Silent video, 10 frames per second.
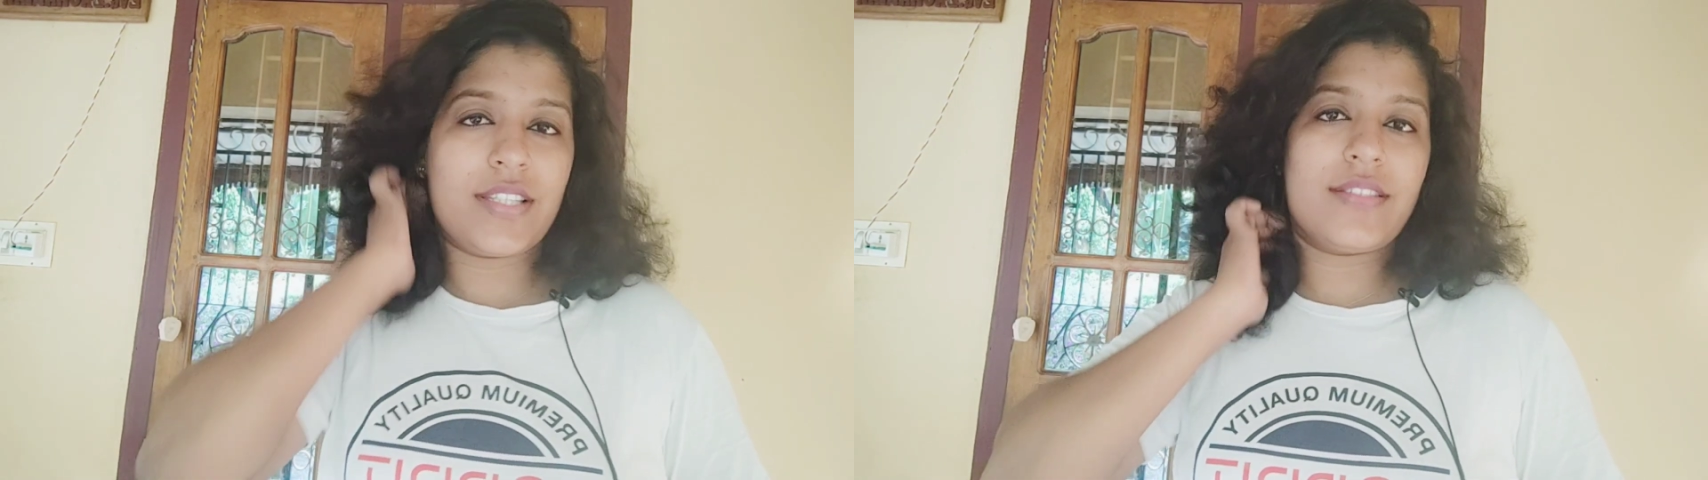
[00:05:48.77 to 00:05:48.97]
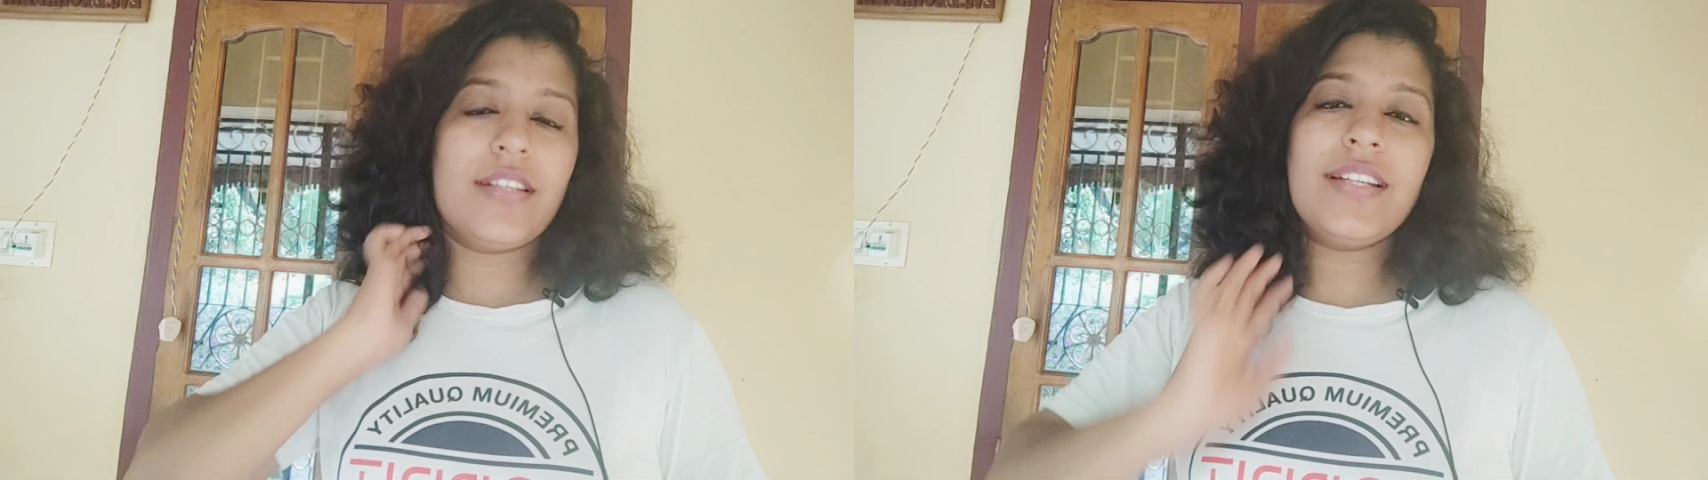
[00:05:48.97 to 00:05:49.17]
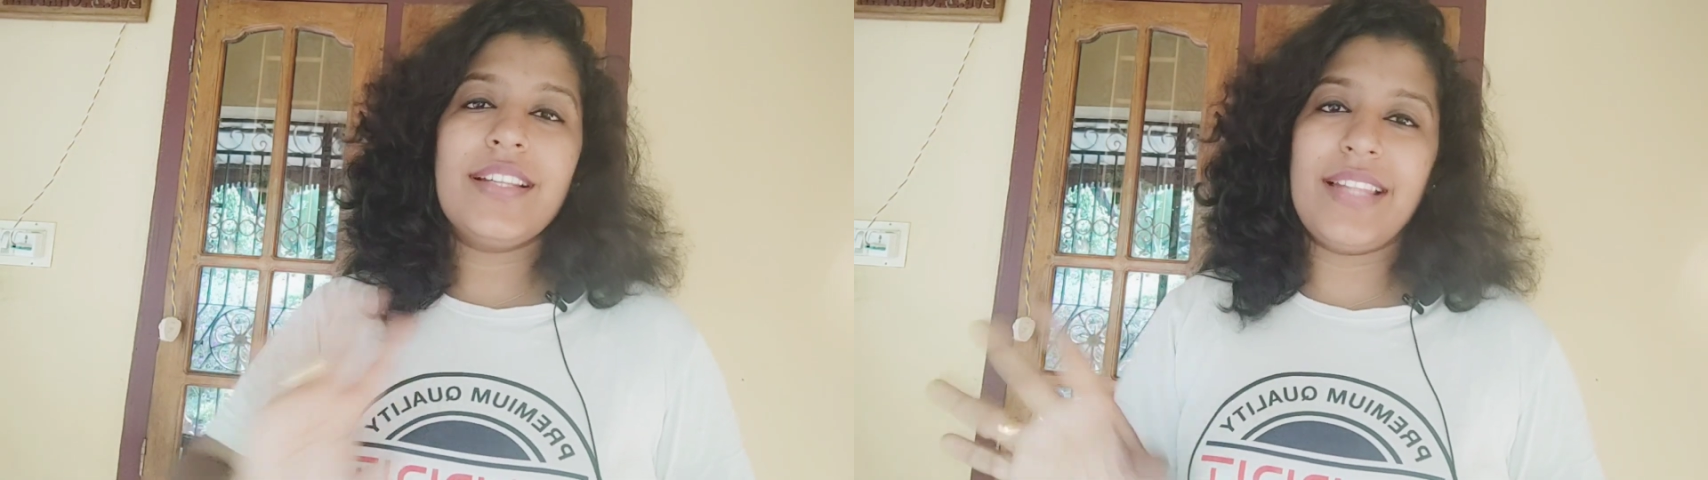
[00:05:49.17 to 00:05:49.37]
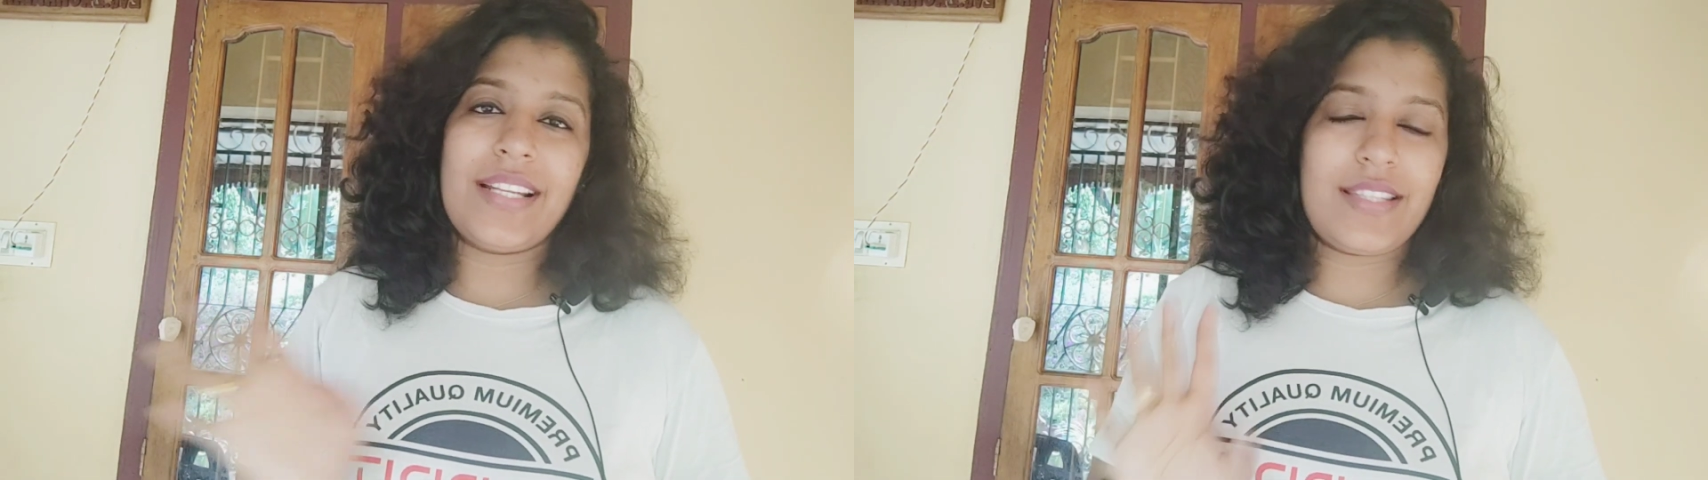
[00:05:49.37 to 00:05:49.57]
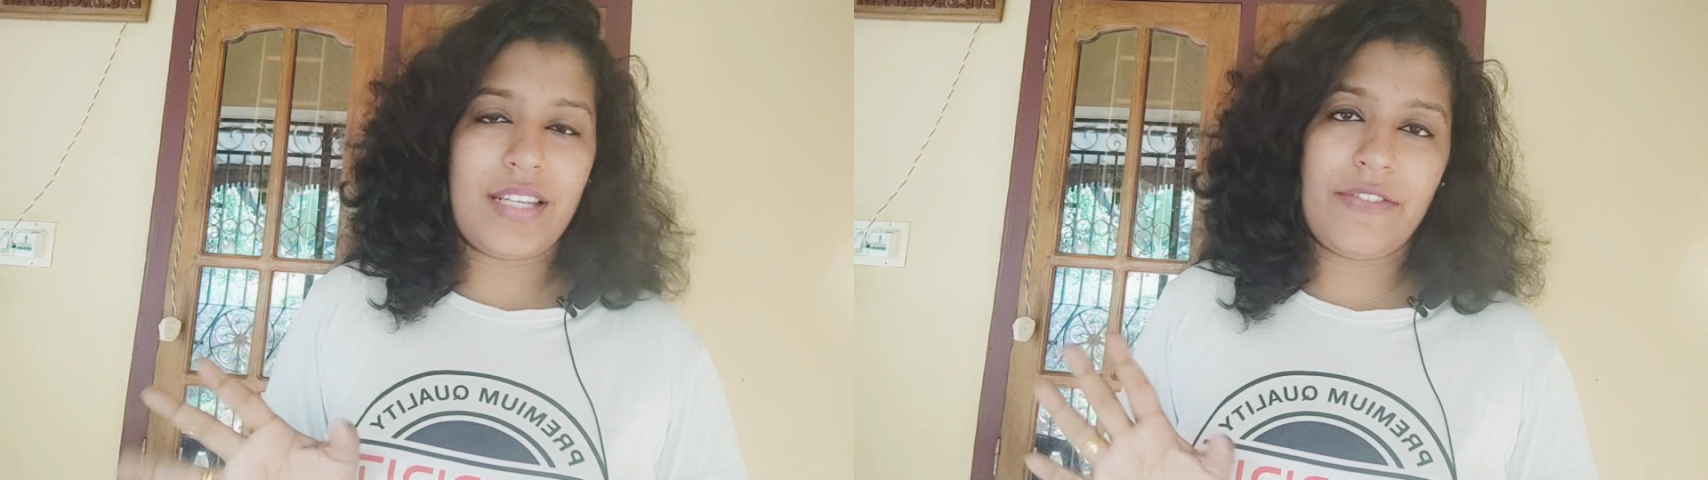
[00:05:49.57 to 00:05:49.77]
sister,
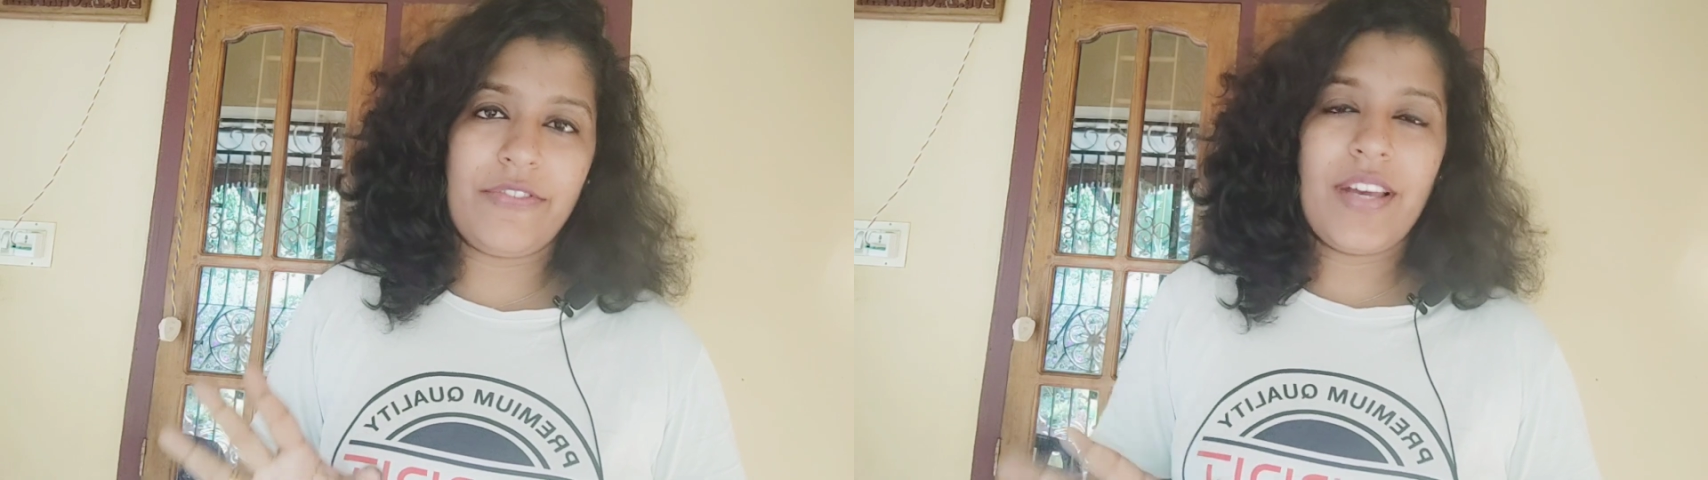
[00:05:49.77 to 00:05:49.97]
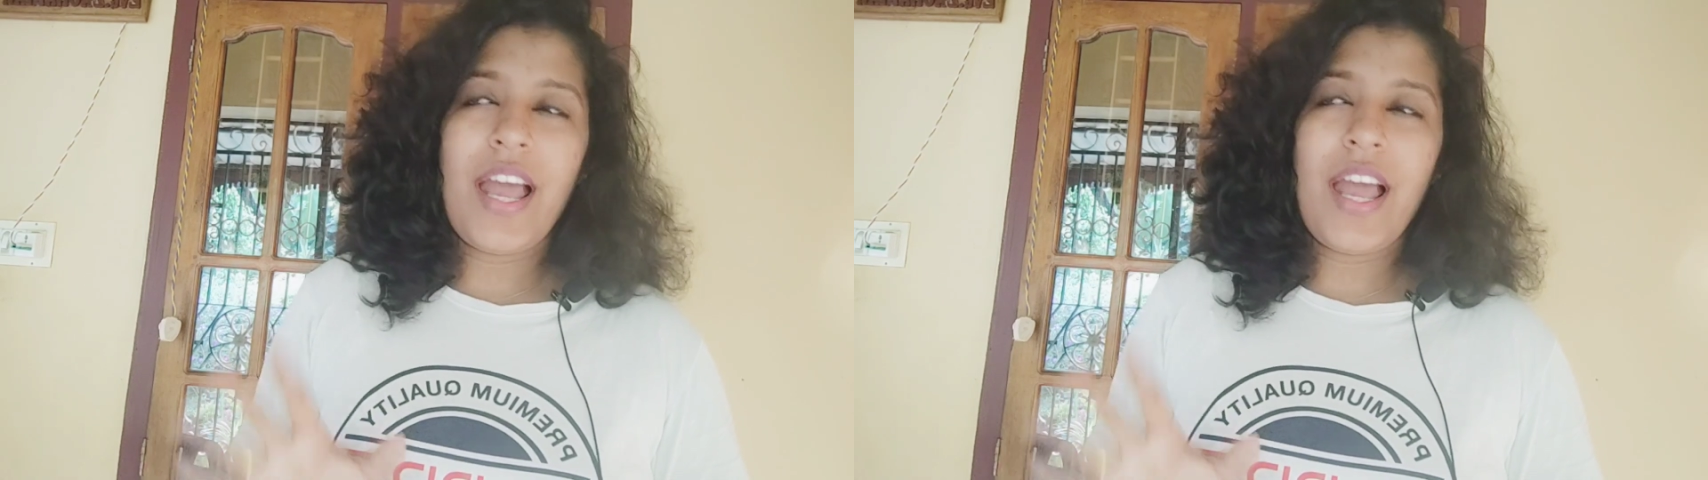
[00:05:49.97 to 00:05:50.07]
that's enough,